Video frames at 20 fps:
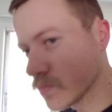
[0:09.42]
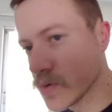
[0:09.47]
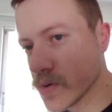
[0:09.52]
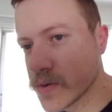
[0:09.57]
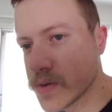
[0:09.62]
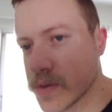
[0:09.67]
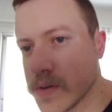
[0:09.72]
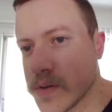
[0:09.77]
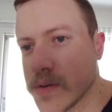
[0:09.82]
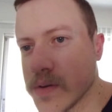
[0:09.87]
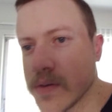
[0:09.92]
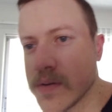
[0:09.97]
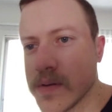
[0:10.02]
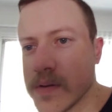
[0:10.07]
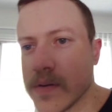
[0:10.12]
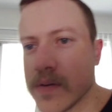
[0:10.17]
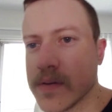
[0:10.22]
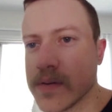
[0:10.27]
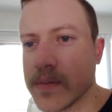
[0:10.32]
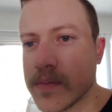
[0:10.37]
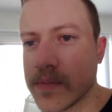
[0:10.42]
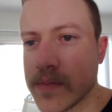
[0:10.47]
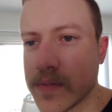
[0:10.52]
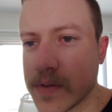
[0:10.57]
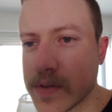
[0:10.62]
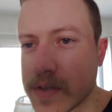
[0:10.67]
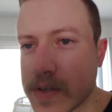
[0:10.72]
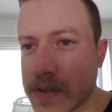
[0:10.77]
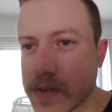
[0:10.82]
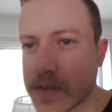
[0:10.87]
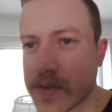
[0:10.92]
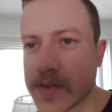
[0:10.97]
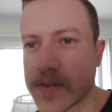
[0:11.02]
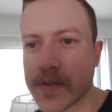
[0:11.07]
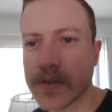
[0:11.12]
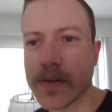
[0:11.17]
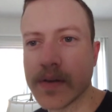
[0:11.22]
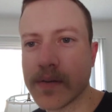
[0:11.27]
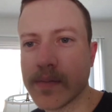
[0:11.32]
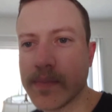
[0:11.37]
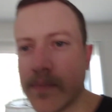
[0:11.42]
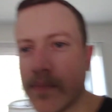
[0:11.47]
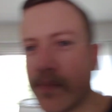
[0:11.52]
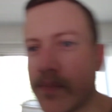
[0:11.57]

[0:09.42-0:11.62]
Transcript: working on. Uh, this is uh,